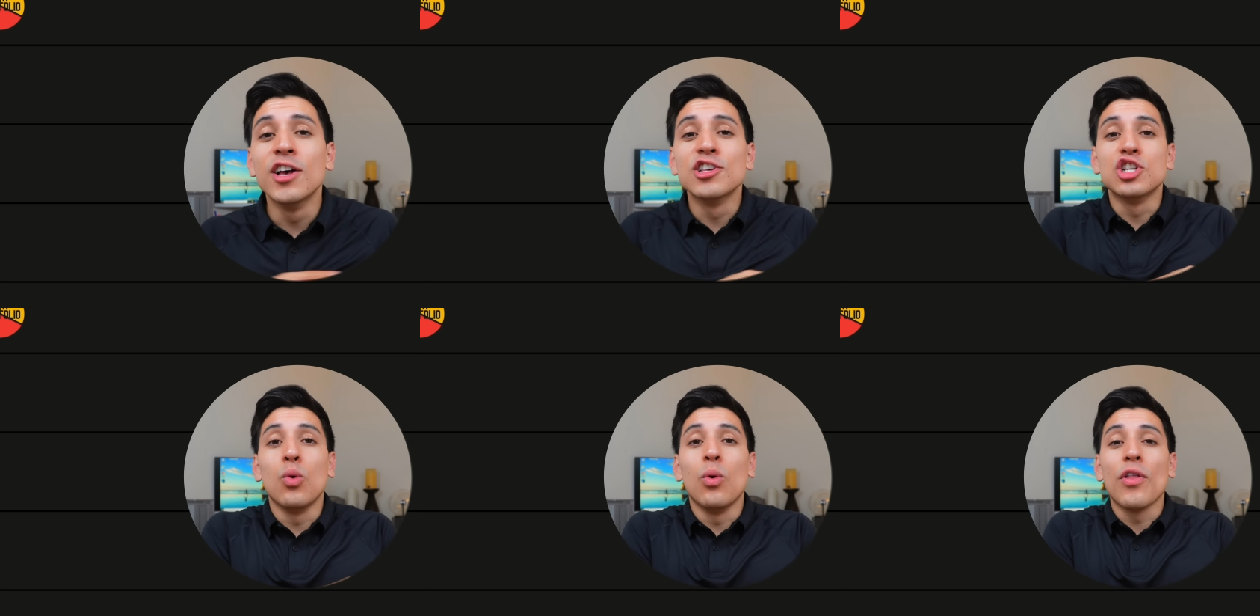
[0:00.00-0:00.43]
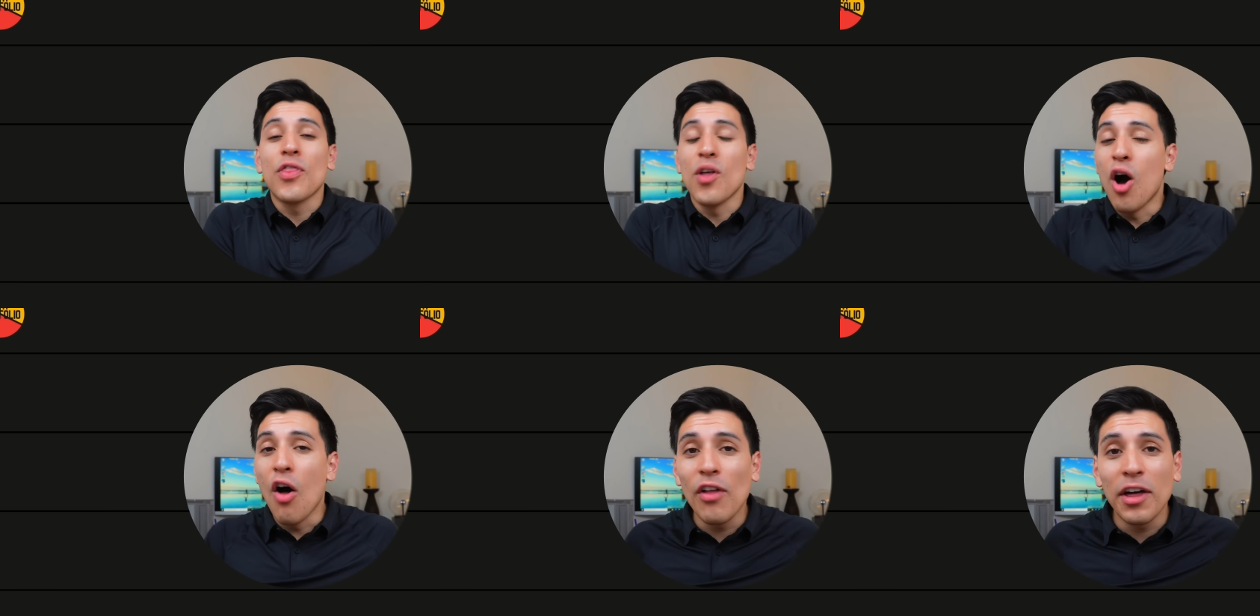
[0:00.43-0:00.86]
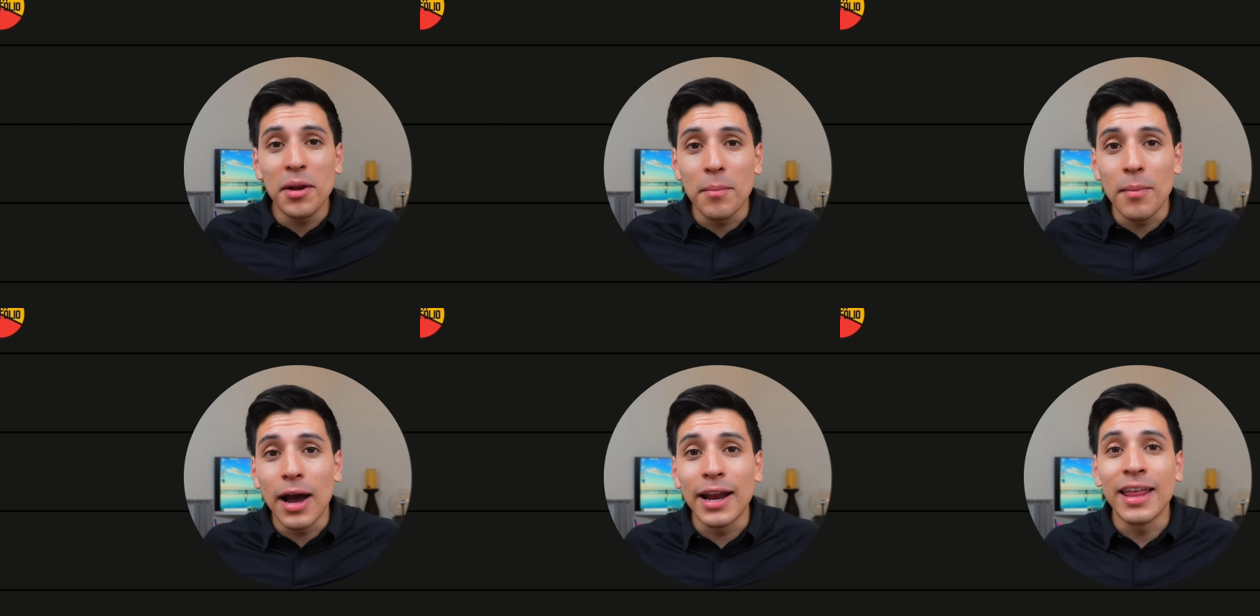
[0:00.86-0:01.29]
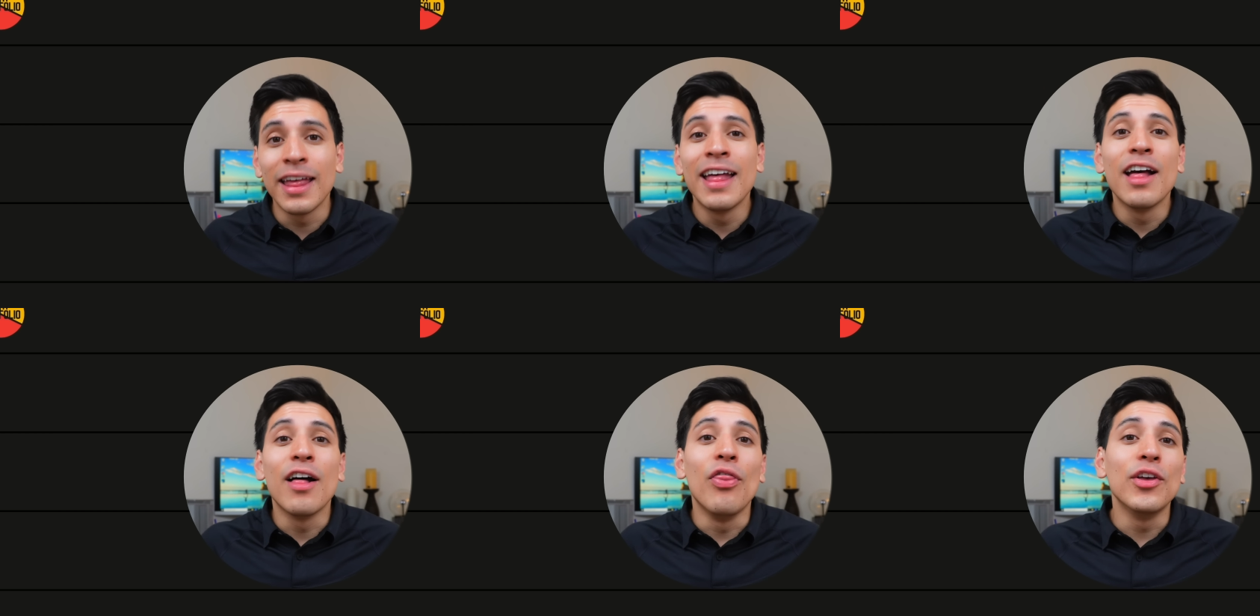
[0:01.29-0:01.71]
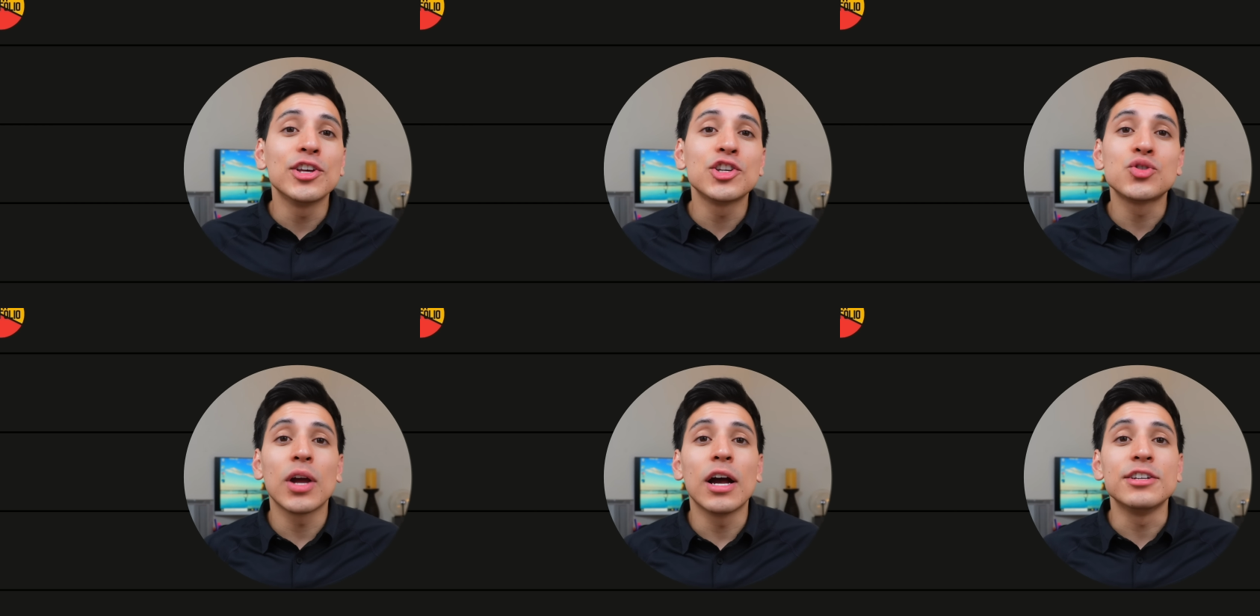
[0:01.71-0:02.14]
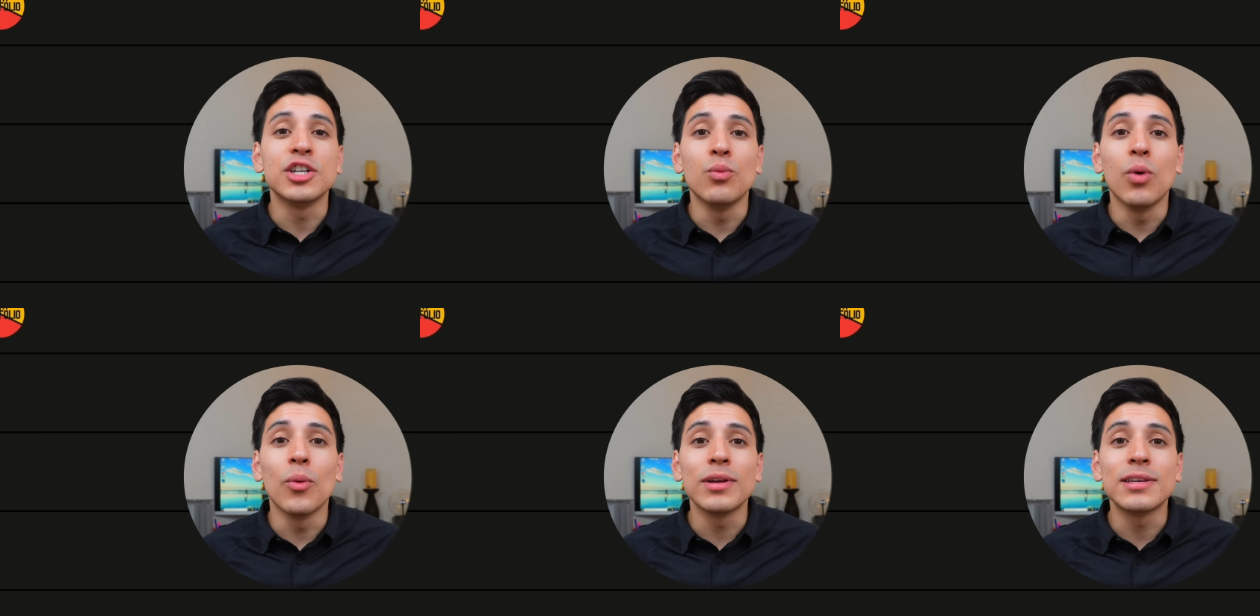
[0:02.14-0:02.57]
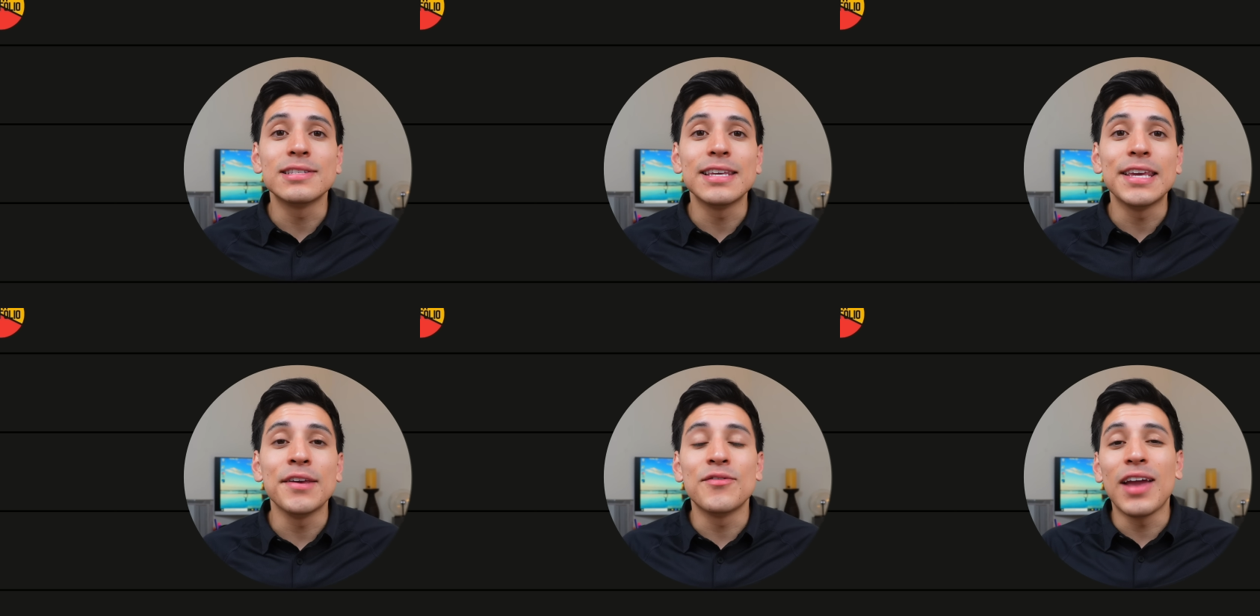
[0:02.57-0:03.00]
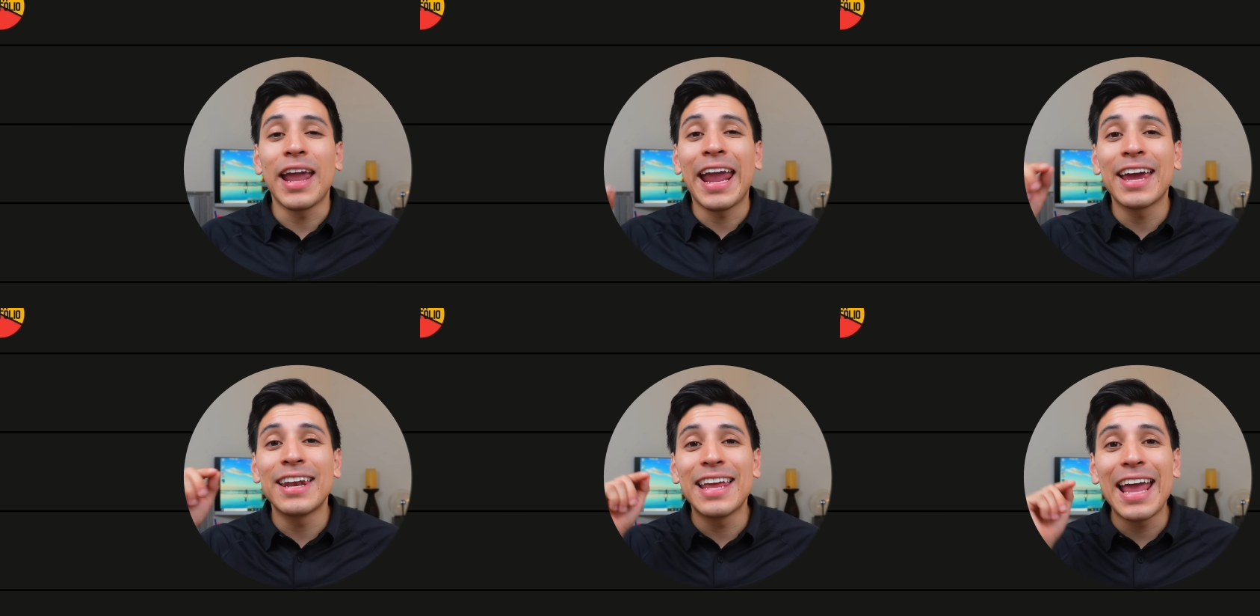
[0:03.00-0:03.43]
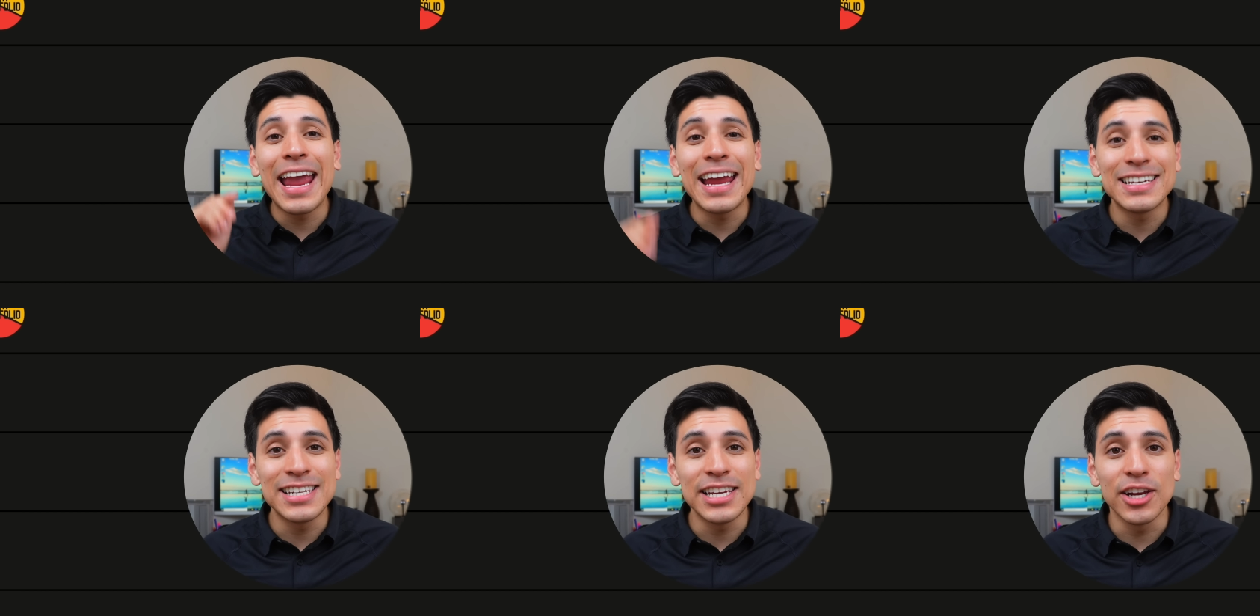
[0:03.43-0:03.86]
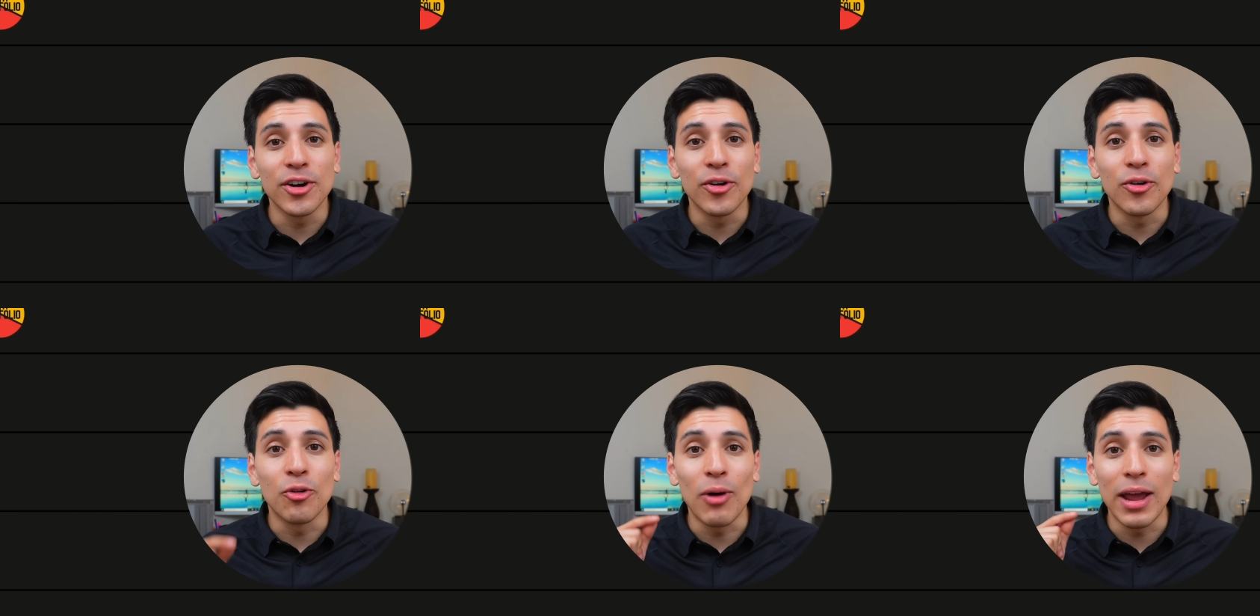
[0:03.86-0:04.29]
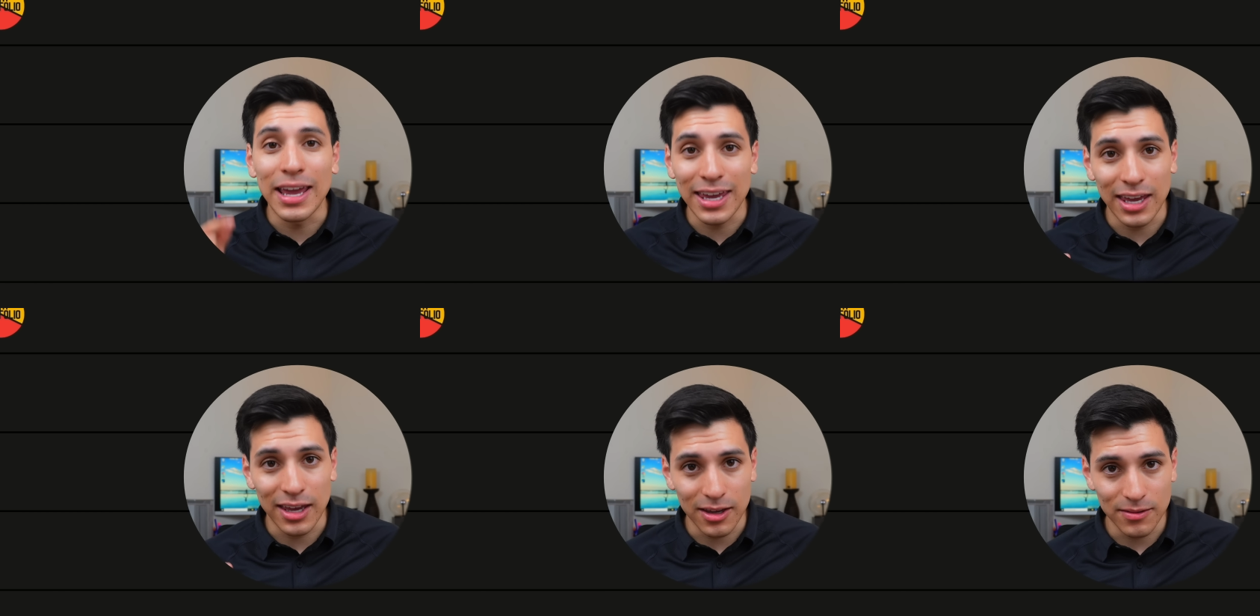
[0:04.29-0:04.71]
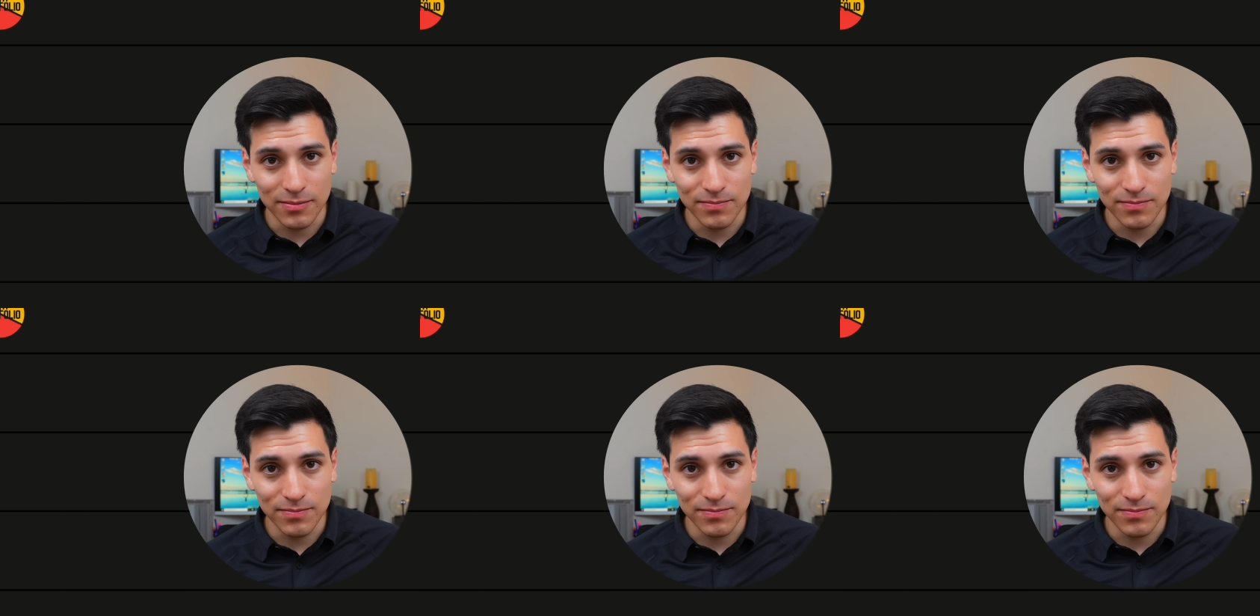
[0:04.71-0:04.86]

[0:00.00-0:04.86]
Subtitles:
So with all that in mind, this strategy will receive an A tier ranking.